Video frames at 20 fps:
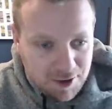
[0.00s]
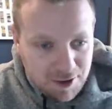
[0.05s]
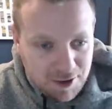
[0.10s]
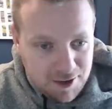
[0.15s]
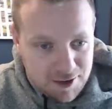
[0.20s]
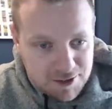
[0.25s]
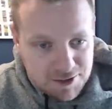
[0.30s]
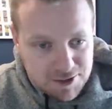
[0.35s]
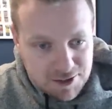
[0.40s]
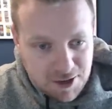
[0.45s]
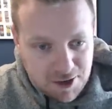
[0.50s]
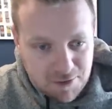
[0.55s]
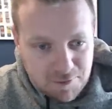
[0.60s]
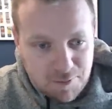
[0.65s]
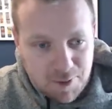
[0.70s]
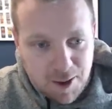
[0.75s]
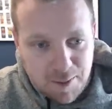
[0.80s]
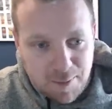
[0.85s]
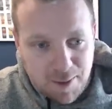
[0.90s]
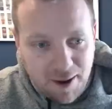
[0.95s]
instead
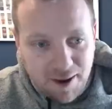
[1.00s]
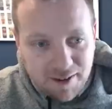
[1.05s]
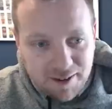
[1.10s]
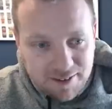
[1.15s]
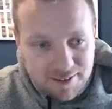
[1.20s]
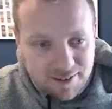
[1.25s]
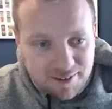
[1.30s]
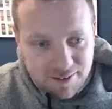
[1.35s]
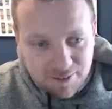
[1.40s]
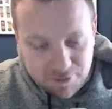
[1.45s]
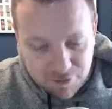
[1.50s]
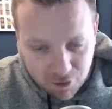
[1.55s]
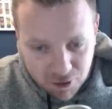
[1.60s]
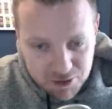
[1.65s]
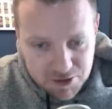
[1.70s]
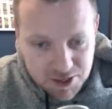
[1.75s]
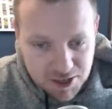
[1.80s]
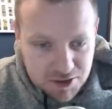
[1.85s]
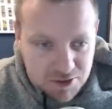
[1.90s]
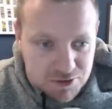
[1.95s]
of PayPal." And of
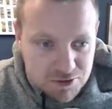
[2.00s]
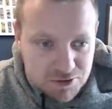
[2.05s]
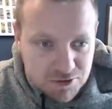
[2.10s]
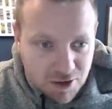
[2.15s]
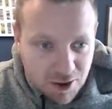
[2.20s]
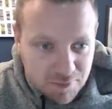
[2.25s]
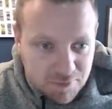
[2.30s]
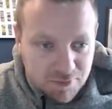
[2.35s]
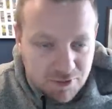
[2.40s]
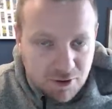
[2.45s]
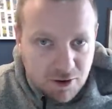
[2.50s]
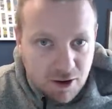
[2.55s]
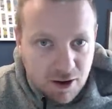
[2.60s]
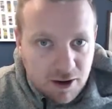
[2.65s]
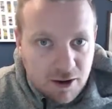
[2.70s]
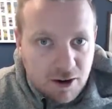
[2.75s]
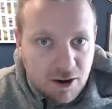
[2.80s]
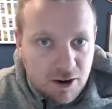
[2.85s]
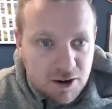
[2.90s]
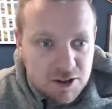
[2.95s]
course, I use Stripe for
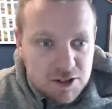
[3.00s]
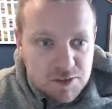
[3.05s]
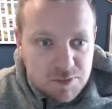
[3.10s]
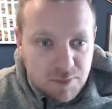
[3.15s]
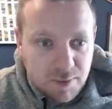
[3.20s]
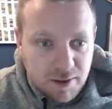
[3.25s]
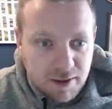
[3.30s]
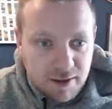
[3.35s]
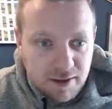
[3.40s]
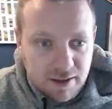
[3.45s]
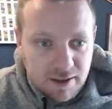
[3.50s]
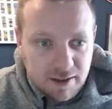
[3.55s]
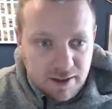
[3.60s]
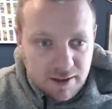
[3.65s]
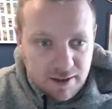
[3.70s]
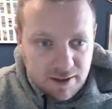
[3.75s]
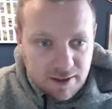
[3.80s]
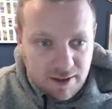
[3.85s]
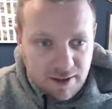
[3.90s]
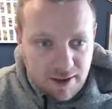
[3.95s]
credit cards, but
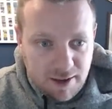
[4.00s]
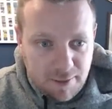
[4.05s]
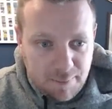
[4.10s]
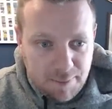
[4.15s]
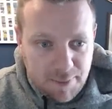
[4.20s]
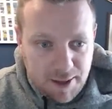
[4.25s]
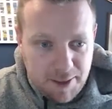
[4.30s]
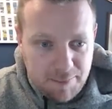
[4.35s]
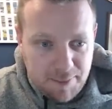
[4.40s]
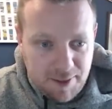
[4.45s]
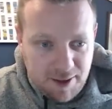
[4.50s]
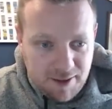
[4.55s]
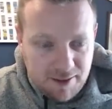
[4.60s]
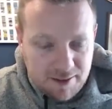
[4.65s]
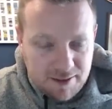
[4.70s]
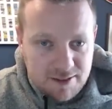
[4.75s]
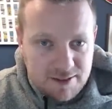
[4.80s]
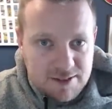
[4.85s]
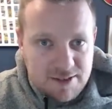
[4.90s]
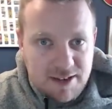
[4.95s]

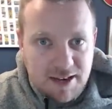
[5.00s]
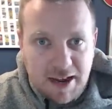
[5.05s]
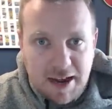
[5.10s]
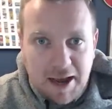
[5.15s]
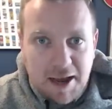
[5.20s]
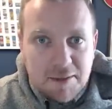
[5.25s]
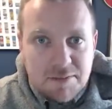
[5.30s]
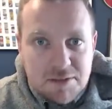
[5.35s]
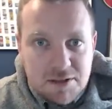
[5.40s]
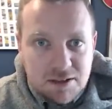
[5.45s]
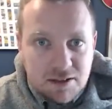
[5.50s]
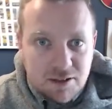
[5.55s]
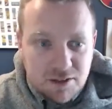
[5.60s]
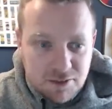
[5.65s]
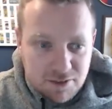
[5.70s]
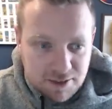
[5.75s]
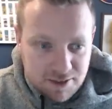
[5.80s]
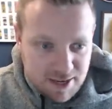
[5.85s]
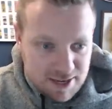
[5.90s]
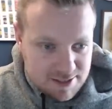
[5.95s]
PayPal is an
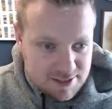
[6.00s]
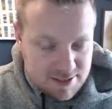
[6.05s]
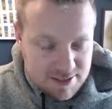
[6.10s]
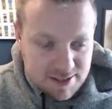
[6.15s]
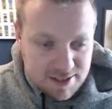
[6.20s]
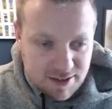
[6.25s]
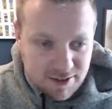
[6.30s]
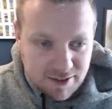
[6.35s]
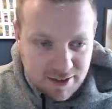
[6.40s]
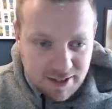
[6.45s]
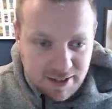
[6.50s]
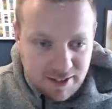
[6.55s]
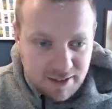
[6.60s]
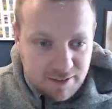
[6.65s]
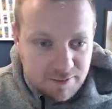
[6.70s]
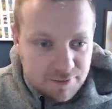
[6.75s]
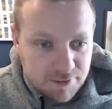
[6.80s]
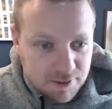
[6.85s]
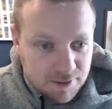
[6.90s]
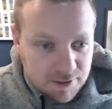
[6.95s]
absolute necessary
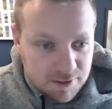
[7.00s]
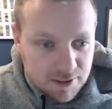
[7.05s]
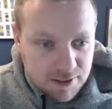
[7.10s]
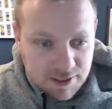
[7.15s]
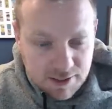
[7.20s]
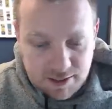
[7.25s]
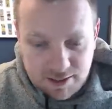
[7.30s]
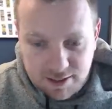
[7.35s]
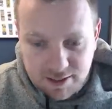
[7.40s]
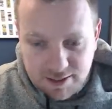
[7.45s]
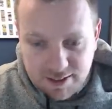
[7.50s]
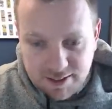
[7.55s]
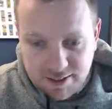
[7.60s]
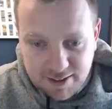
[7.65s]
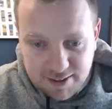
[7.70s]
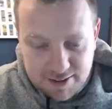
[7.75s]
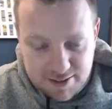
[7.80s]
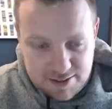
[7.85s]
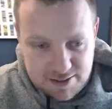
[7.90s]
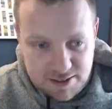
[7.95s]
evil
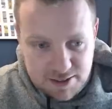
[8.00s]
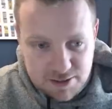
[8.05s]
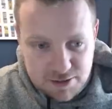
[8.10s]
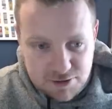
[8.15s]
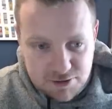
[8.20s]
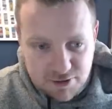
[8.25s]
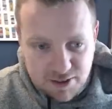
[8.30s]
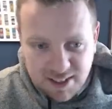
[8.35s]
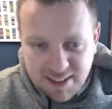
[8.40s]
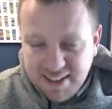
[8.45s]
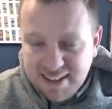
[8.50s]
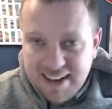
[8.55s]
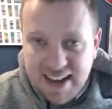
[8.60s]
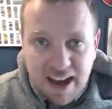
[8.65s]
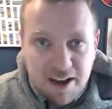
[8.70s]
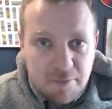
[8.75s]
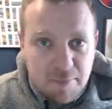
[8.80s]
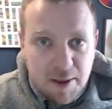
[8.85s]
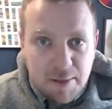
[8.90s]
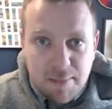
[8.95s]
in this industry. I didn't
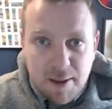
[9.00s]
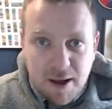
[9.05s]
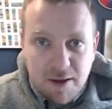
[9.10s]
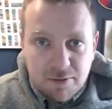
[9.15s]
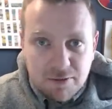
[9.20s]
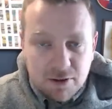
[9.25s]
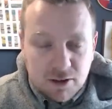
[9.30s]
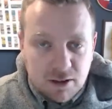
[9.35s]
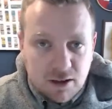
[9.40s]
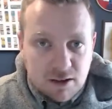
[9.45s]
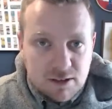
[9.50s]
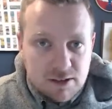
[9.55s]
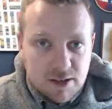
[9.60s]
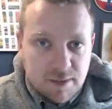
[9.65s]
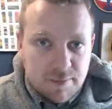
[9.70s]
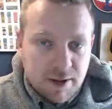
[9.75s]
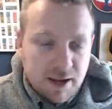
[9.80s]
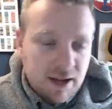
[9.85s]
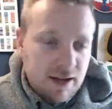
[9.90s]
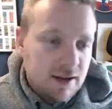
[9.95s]
have PayPal for a long
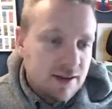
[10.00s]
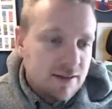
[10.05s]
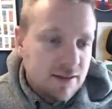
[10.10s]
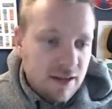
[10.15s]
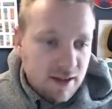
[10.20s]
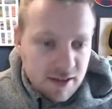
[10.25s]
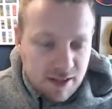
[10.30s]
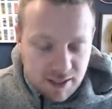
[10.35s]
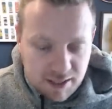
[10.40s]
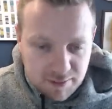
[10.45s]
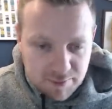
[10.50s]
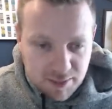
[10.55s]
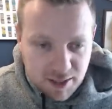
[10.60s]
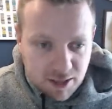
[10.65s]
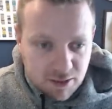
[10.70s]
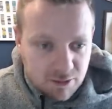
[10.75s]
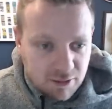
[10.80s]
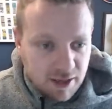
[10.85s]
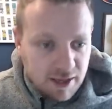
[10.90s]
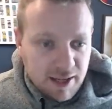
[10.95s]
time, and I got a ton of
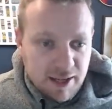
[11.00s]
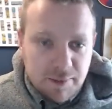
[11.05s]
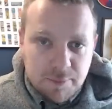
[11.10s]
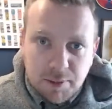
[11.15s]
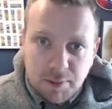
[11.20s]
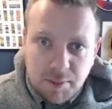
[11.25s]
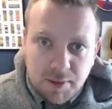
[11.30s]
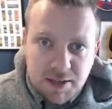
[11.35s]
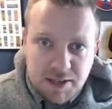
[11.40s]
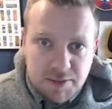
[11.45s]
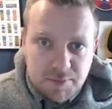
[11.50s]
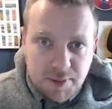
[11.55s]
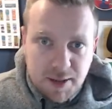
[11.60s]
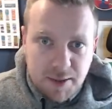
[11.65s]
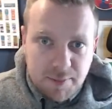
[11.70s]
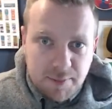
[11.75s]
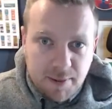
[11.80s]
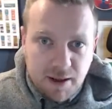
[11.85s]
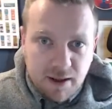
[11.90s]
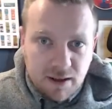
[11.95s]
email. When I implemented
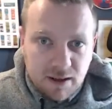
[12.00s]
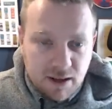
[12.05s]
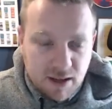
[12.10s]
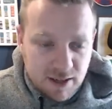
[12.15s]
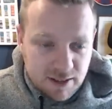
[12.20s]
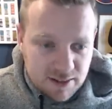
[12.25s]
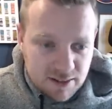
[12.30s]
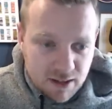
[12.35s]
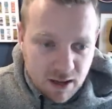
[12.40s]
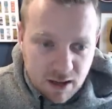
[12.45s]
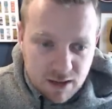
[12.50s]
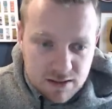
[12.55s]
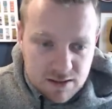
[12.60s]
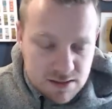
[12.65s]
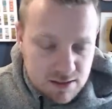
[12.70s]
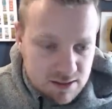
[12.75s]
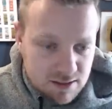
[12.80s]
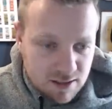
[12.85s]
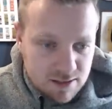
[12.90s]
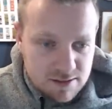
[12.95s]
PayPal, I got
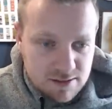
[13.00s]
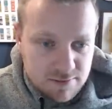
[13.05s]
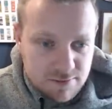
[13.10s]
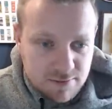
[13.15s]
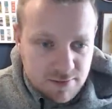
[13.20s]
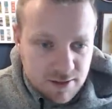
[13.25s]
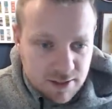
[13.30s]
tons and tons of